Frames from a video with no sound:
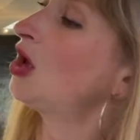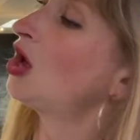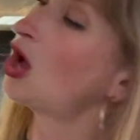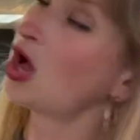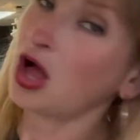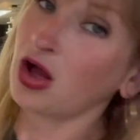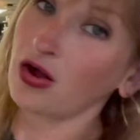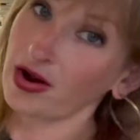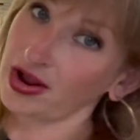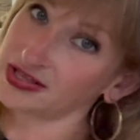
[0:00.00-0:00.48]

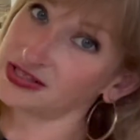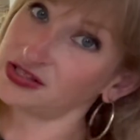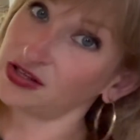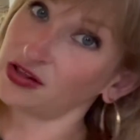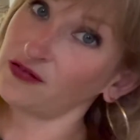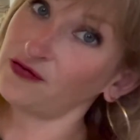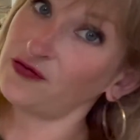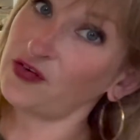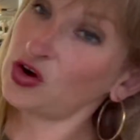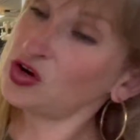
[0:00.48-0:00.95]
All right, so
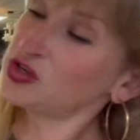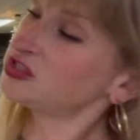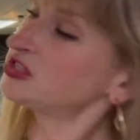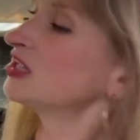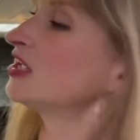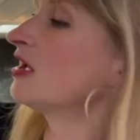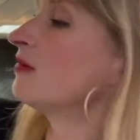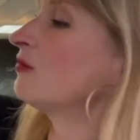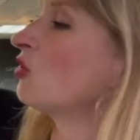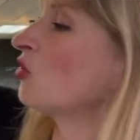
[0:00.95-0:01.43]
the first
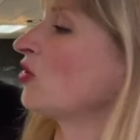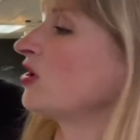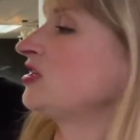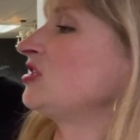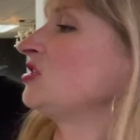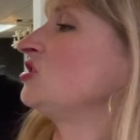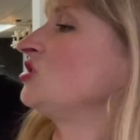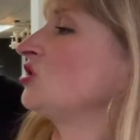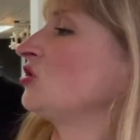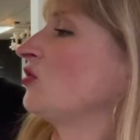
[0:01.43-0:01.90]
thing I'm going
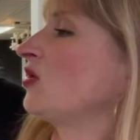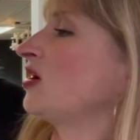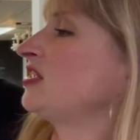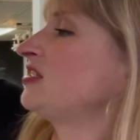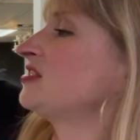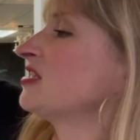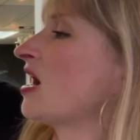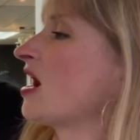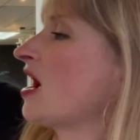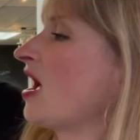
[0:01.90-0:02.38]
to do
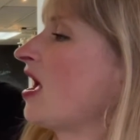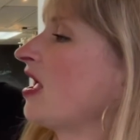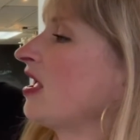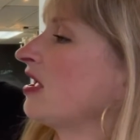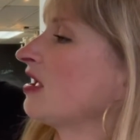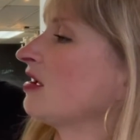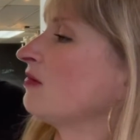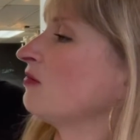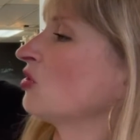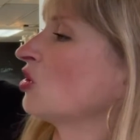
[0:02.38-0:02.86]
is I
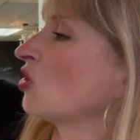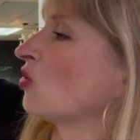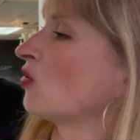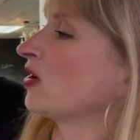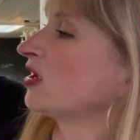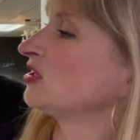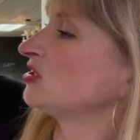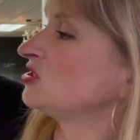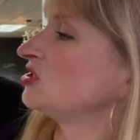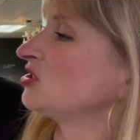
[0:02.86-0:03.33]
am
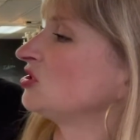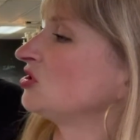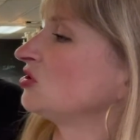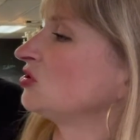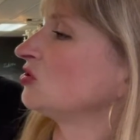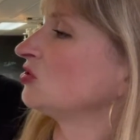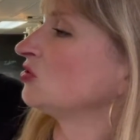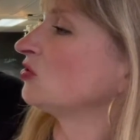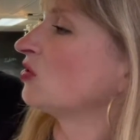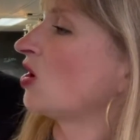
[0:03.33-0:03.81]
going
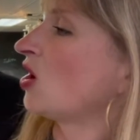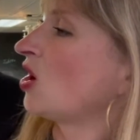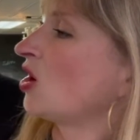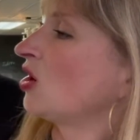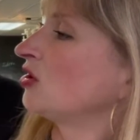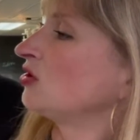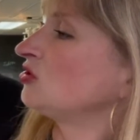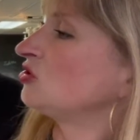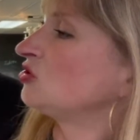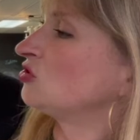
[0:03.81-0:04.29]
to
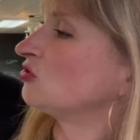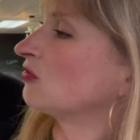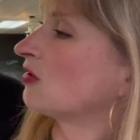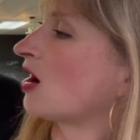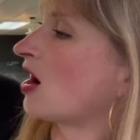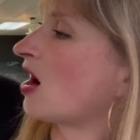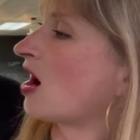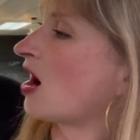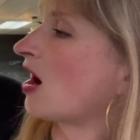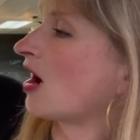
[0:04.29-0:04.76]

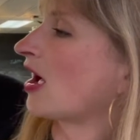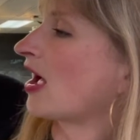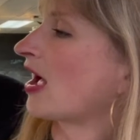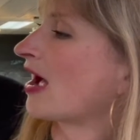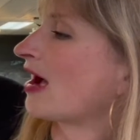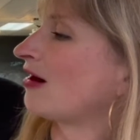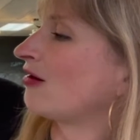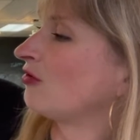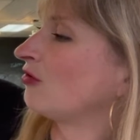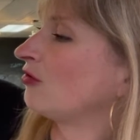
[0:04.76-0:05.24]
draw
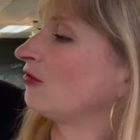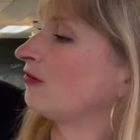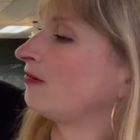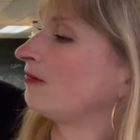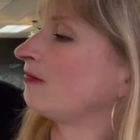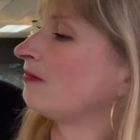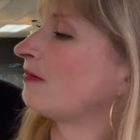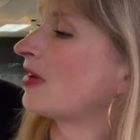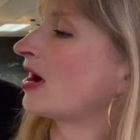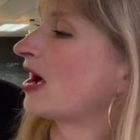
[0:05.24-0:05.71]

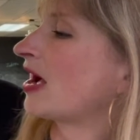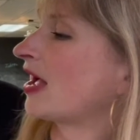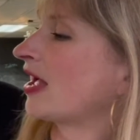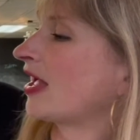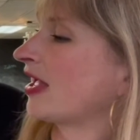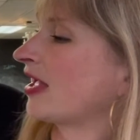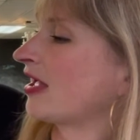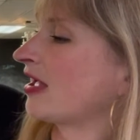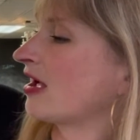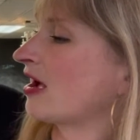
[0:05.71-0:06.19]
out
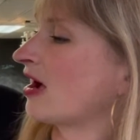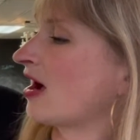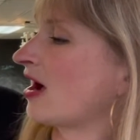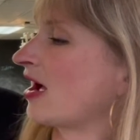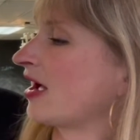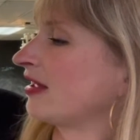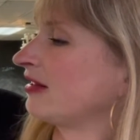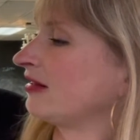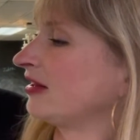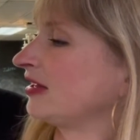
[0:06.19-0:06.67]
my
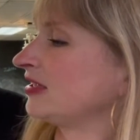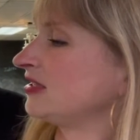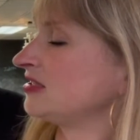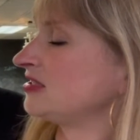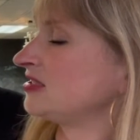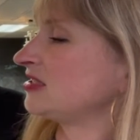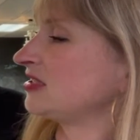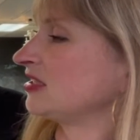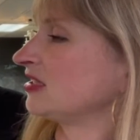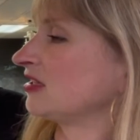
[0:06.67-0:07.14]

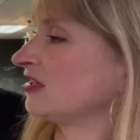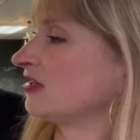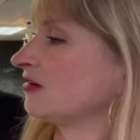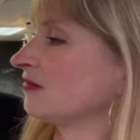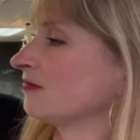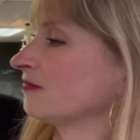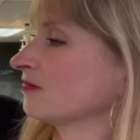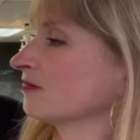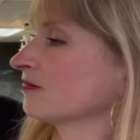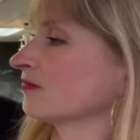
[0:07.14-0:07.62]
island here.
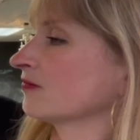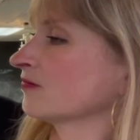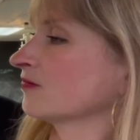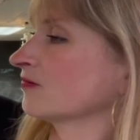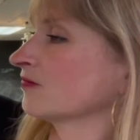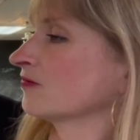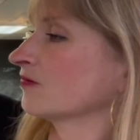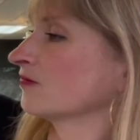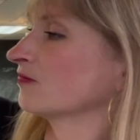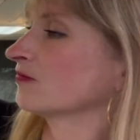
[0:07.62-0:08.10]

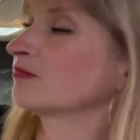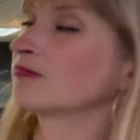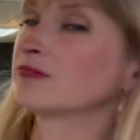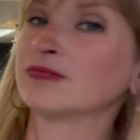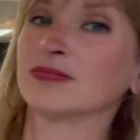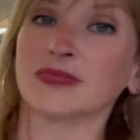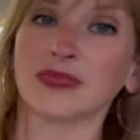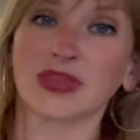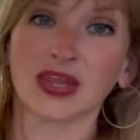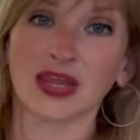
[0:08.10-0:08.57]

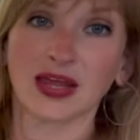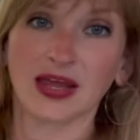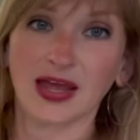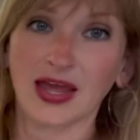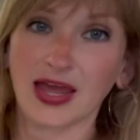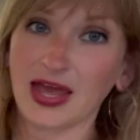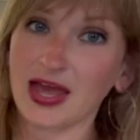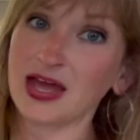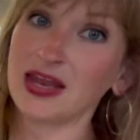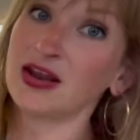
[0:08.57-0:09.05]

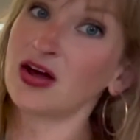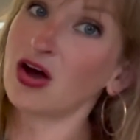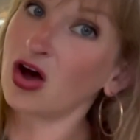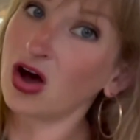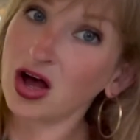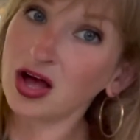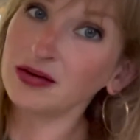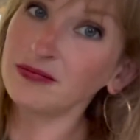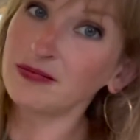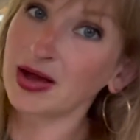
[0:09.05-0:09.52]
And
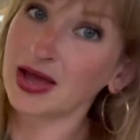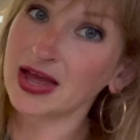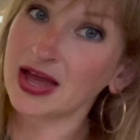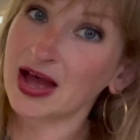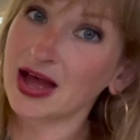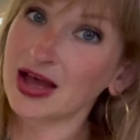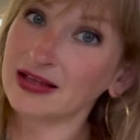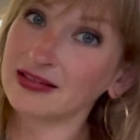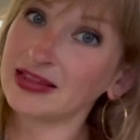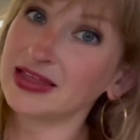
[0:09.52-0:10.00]
on my
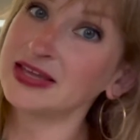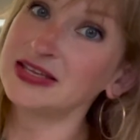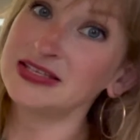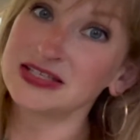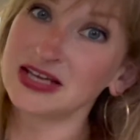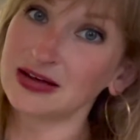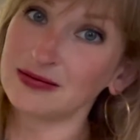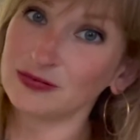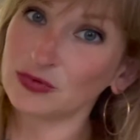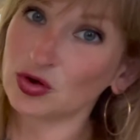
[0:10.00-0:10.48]
island,
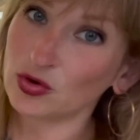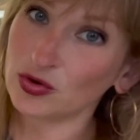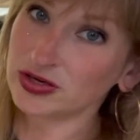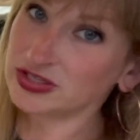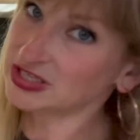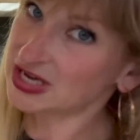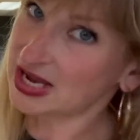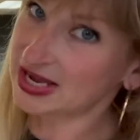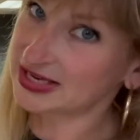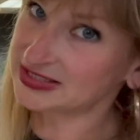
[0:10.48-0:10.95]
I'm going
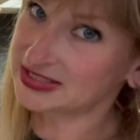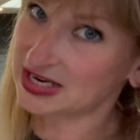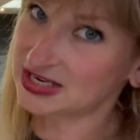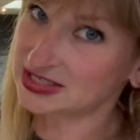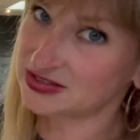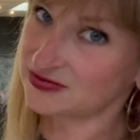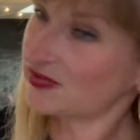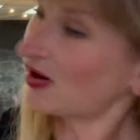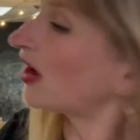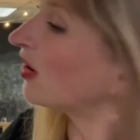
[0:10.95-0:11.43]
to
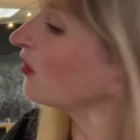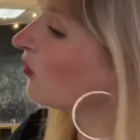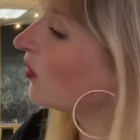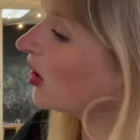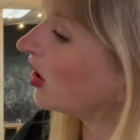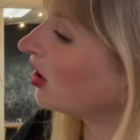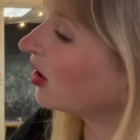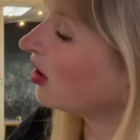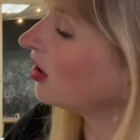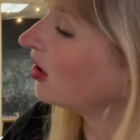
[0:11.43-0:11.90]
identify
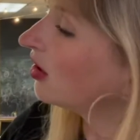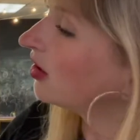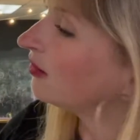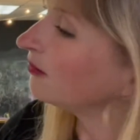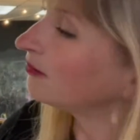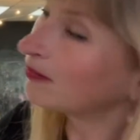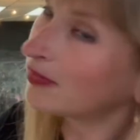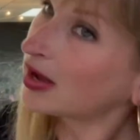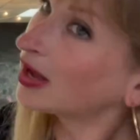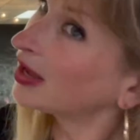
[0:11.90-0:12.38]
where
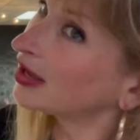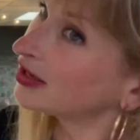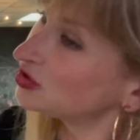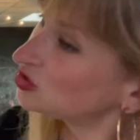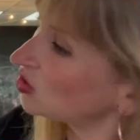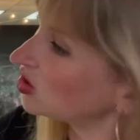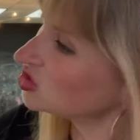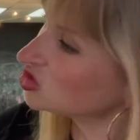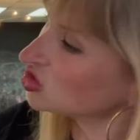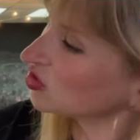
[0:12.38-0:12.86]
my
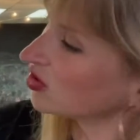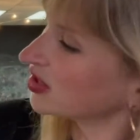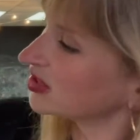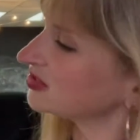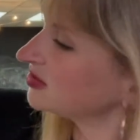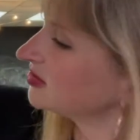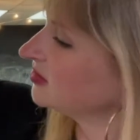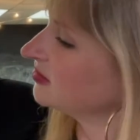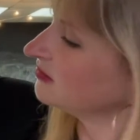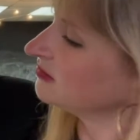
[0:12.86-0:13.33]
treasure
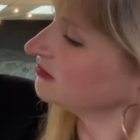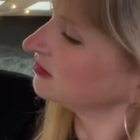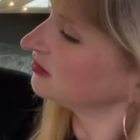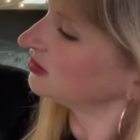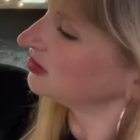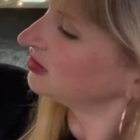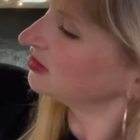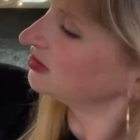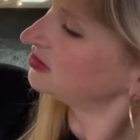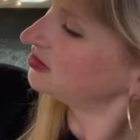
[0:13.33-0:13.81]
is.
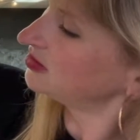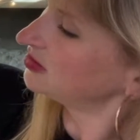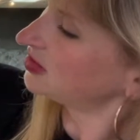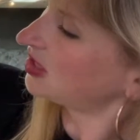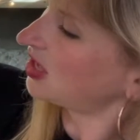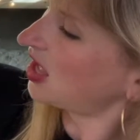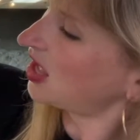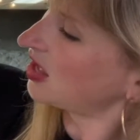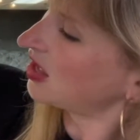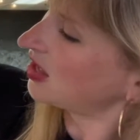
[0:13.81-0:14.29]
Let's
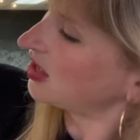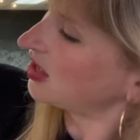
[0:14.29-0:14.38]
say